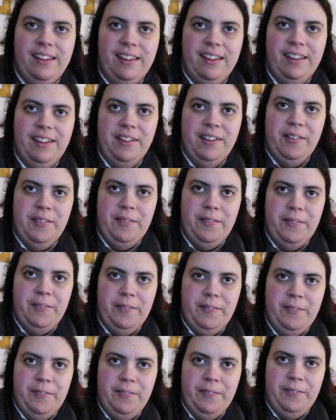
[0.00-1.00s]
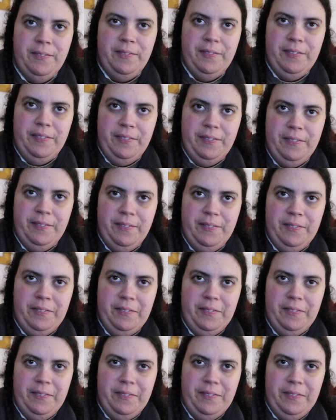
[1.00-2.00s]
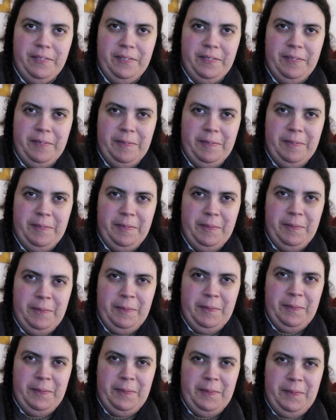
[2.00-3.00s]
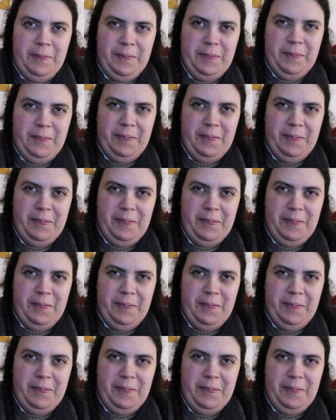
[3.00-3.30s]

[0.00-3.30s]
[no speech]